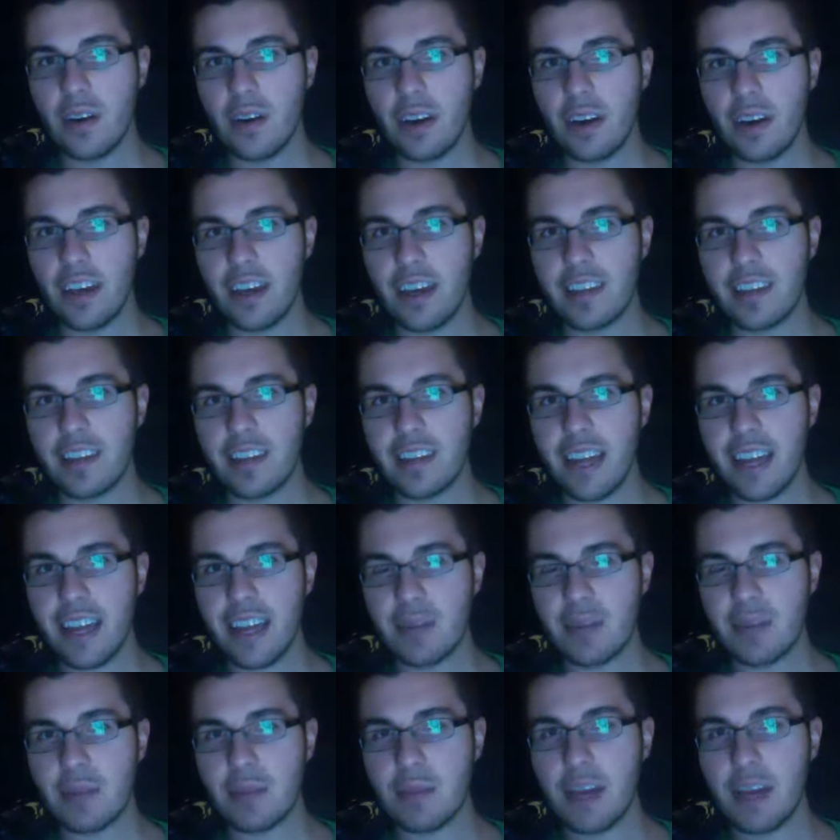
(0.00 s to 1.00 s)
It's
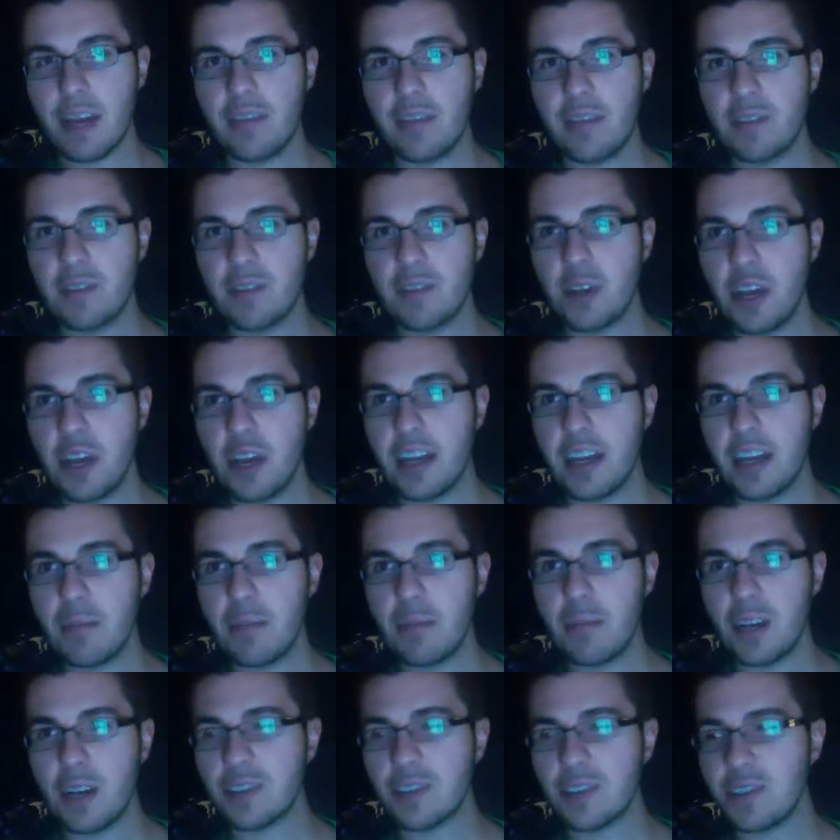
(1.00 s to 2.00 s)
like I'm kind of training a
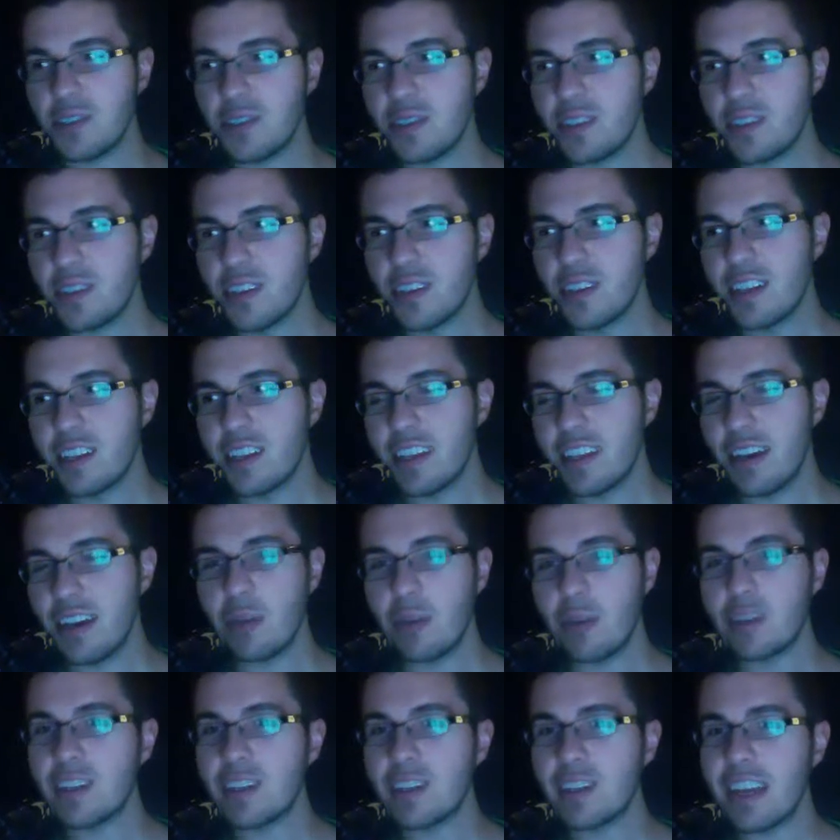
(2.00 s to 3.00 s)
muscle that
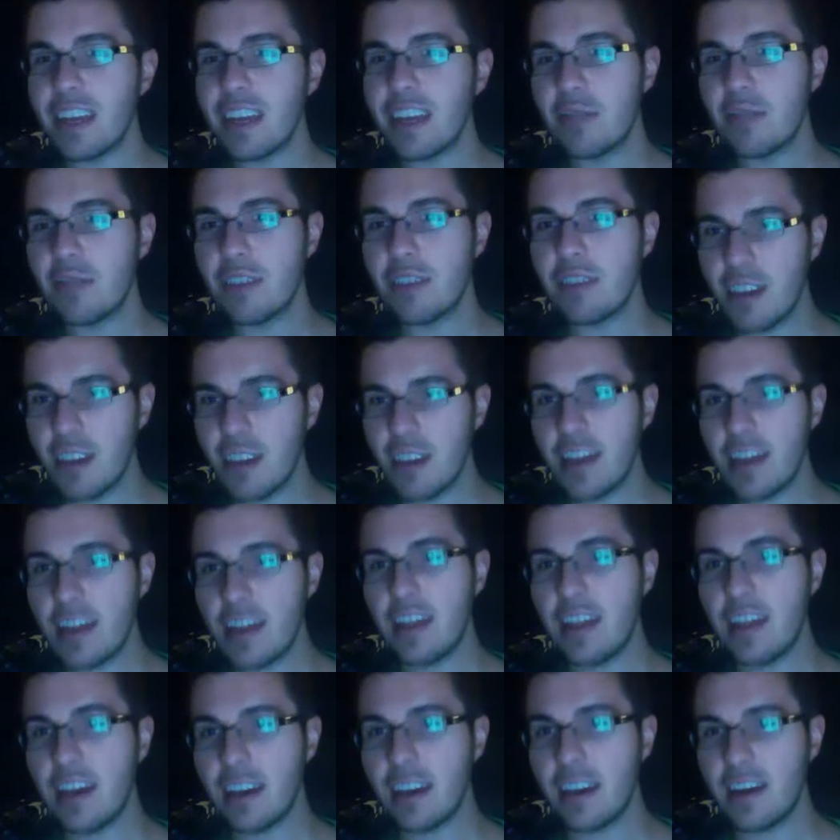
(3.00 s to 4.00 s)
was an infant, and
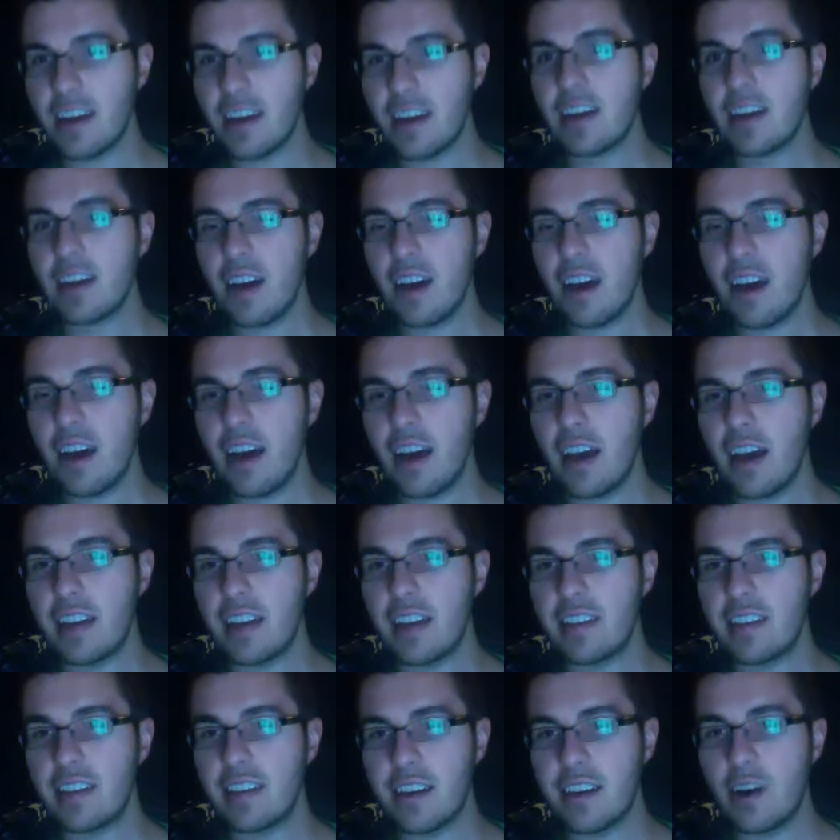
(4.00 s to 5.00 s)
like
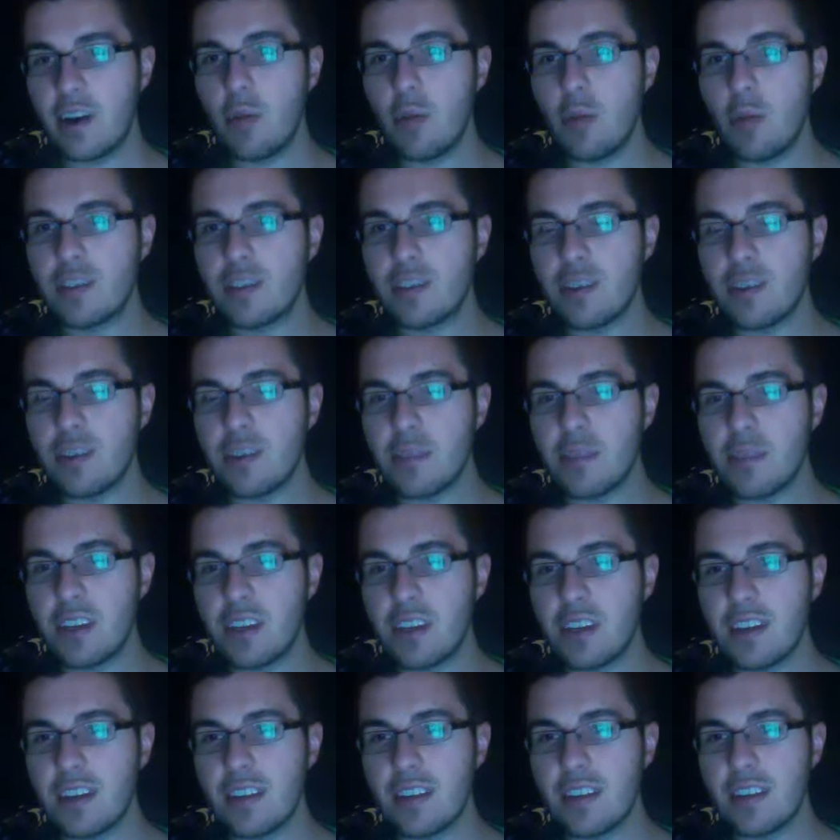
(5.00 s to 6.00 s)
it's like almost
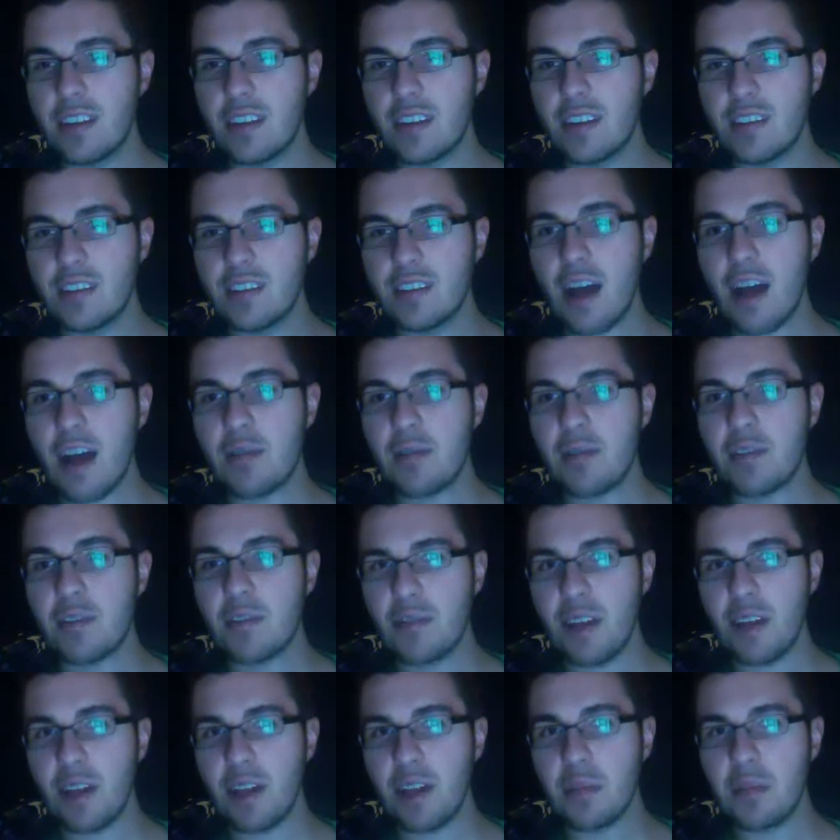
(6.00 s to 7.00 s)
something
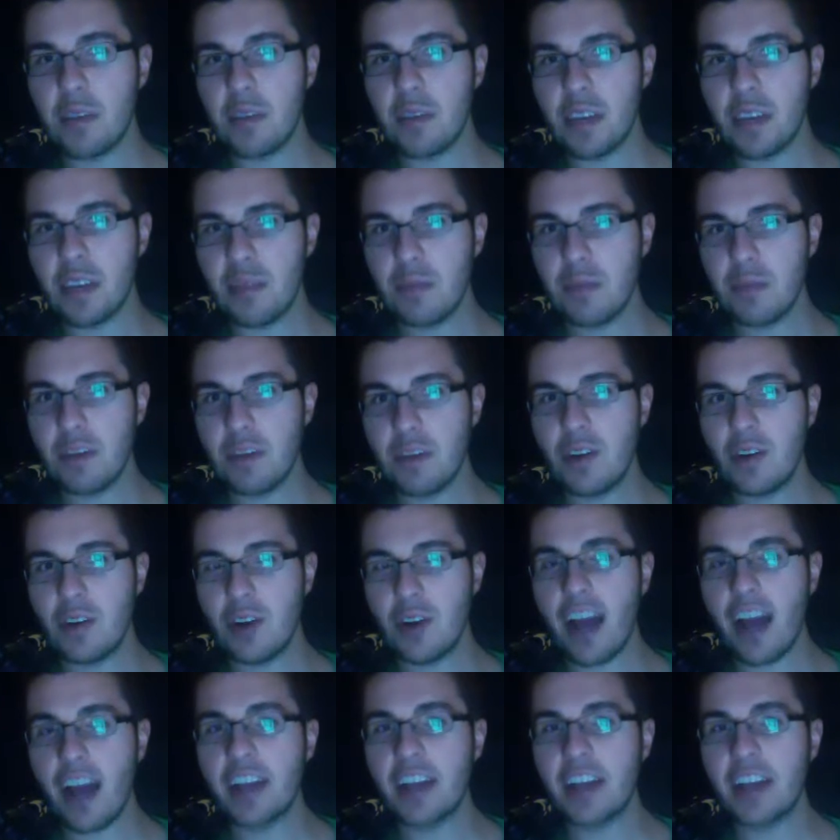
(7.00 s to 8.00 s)
stopped developing in me,
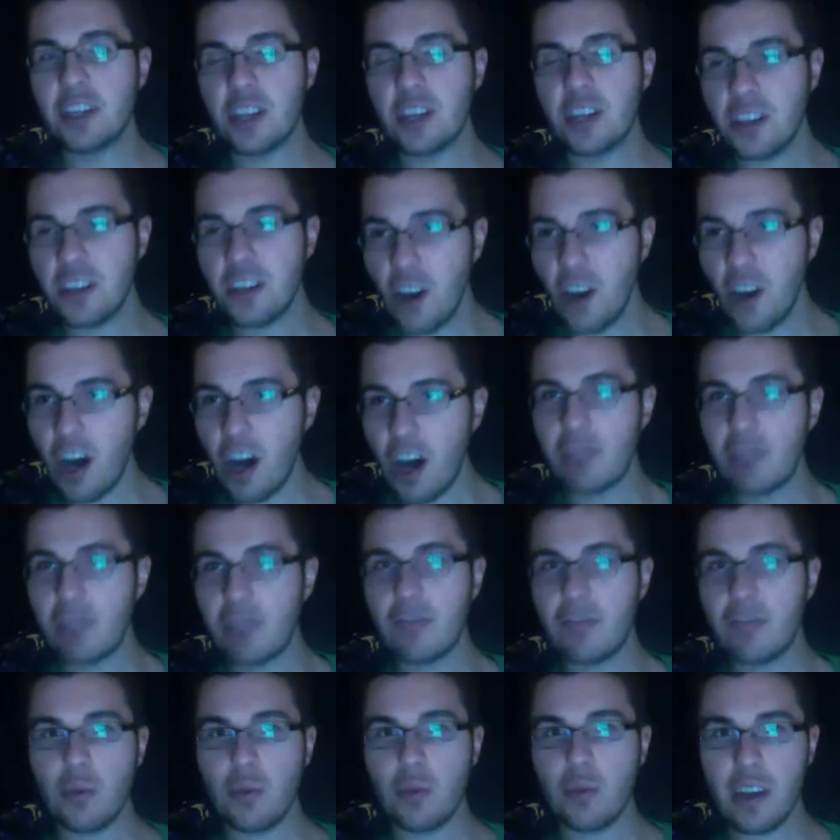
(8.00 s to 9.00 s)
or I shut it
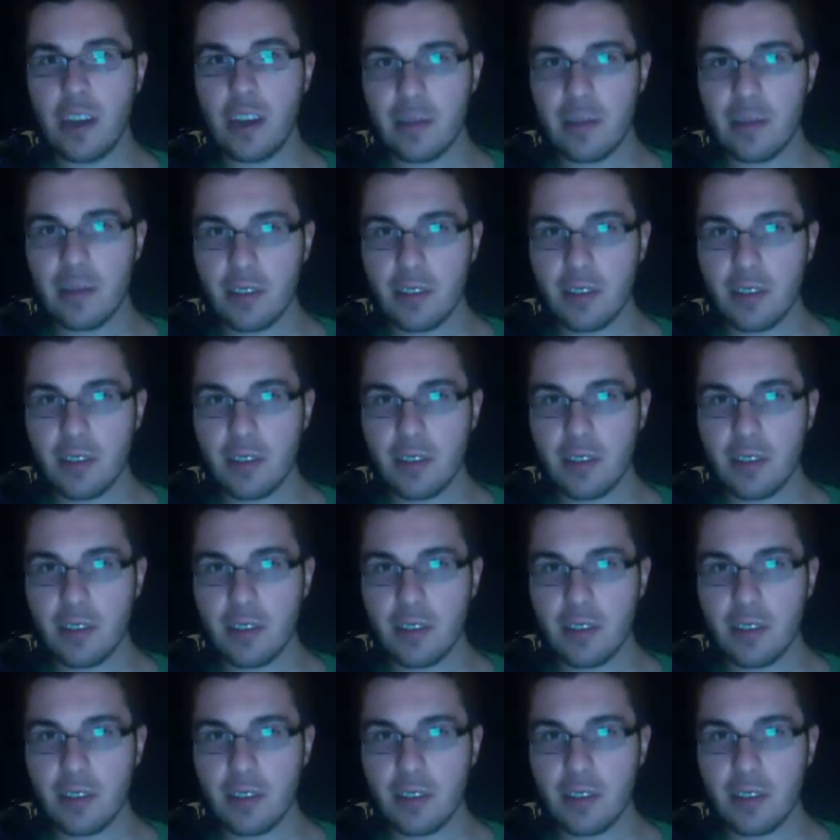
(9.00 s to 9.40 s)
off, or whatever,